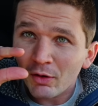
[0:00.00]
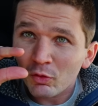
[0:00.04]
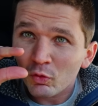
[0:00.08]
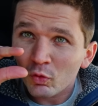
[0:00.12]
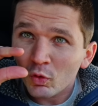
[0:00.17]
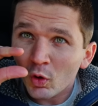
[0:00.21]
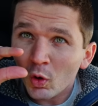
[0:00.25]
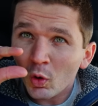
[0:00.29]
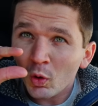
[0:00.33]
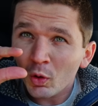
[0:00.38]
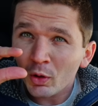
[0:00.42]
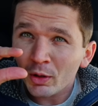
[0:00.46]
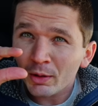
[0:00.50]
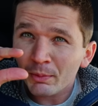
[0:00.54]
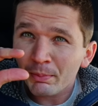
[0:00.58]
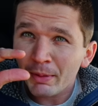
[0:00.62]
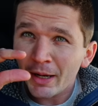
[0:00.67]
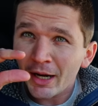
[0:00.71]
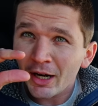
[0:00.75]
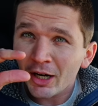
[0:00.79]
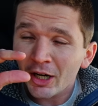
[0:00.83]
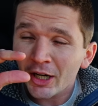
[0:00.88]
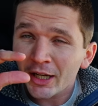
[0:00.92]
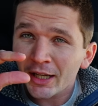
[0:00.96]
roller
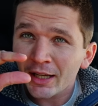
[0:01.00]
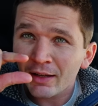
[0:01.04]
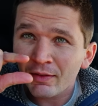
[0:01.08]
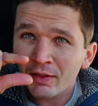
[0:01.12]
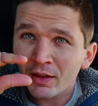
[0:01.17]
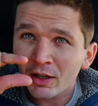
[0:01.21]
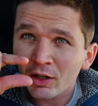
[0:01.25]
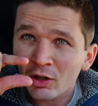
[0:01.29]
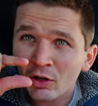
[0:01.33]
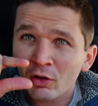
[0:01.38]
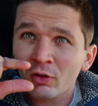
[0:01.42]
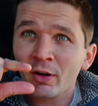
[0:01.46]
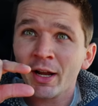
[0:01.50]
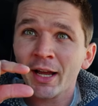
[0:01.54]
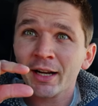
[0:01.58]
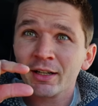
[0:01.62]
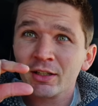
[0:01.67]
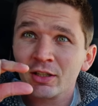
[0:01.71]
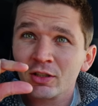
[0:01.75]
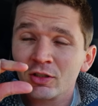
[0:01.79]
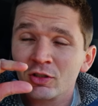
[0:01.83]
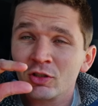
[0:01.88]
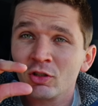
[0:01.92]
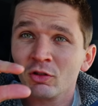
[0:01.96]
bearing in the
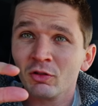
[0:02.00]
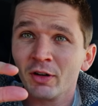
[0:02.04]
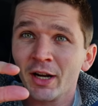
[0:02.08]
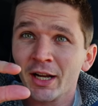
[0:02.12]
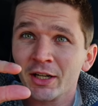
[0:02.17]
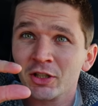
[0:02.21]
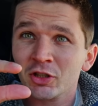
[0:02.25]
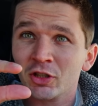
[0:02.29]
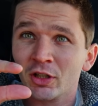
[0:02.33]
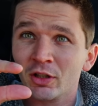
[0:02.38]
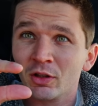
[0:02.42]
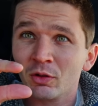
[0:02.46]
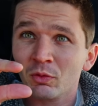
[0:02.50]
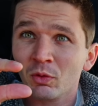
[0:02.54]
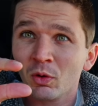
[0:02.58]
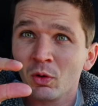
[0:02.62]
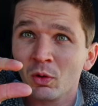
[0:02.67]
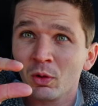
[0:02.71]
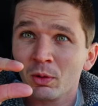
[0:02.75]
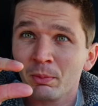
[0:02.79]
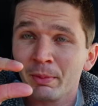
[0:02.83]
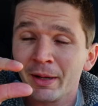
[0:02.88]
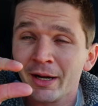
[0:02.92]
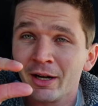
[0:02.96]
correct direction. The
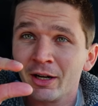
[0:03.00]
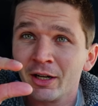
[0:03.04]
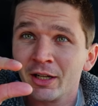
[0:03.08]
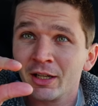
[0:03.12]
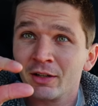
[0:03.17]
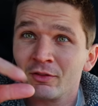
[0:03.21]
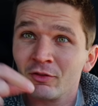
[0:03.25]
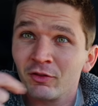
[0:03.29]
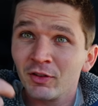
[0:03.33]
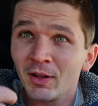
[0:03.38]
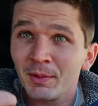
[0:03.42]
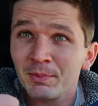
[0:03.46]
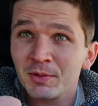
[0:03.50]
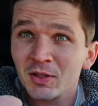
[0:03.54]
roller bearing can flip